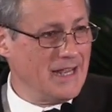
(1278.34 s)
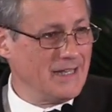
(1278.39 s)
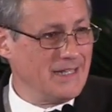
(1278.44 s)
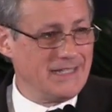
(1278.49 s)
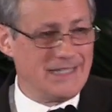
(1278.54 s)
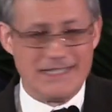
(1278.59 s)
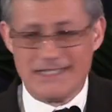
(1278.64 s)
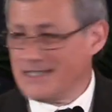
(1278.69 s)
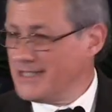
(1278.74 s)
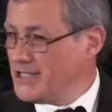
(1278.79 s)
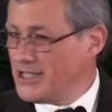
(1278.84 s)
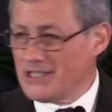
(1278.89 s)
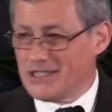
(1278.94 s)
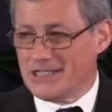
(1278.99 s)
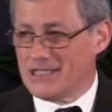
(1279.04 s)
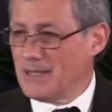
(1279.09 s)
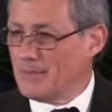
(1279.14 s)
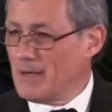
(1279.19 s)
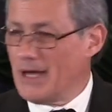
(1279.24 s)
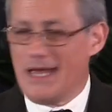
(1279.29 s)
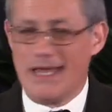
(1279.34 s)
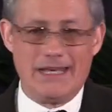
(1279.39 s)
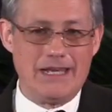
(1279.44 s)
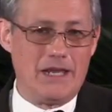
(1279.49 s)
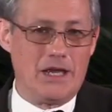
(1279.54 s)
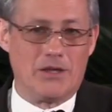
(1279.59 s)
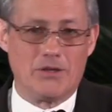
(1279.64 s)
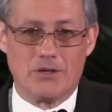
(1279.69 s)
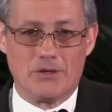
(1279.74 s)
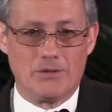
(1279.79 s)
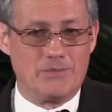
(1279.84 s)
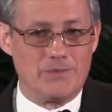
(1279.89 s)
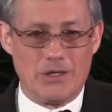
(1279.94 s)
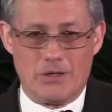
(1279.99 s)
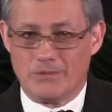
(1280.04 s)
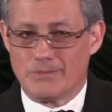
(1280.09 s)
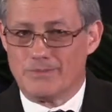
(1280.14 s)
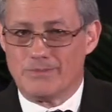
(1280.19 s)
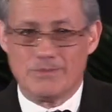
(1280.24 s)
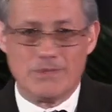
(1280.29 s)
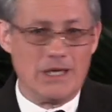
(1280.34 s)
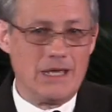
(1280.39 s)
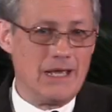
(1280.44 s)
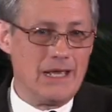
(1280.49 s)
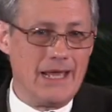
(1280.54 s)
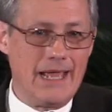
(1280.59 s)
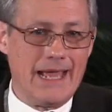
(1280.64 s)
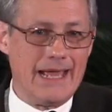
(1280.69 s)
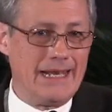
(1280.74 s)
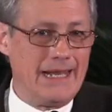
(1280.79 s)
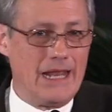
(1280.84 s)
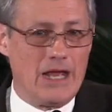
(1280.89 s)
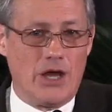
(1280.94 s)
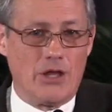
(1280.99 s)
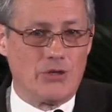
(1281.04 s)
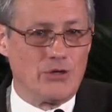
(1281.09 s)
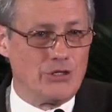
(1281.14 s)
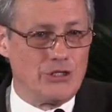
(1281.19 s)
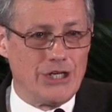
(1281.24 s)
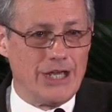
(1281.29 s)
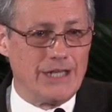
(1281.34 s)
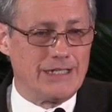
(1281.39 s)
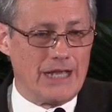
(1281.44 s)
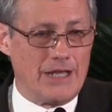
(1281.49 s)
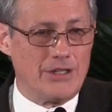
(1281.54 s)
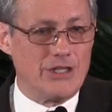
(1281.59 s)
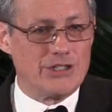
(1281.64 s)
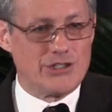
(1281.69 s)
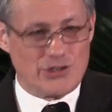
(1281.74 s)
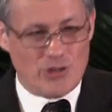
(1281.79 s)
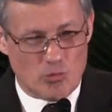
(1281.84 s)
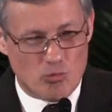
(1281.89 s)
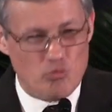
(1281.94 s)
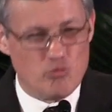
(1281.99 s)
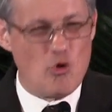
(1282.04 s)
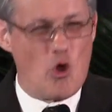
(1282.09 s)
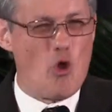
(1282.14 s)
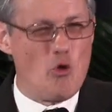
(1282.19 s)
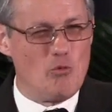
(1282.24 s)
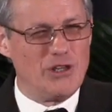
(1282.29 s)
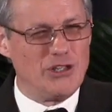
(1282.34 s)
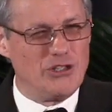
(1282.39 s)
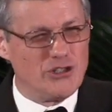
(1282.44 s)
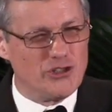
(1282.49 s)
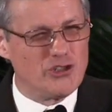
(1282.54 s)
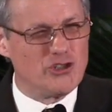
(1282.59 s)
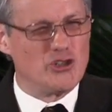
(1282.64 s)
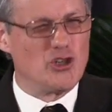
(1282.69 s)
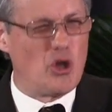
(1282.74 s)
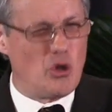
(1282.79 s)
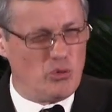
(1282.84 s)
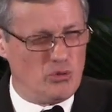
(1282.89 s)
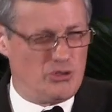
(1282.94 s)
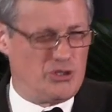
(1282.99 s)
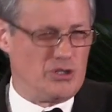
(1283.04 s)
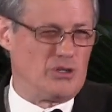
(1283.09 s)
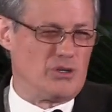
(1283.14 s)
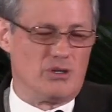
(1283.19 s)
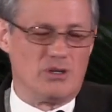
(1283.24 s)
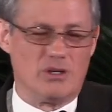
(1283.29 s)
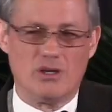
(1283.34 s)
This isn't just some any other, you know, any other Gentile. This is a Roman soldier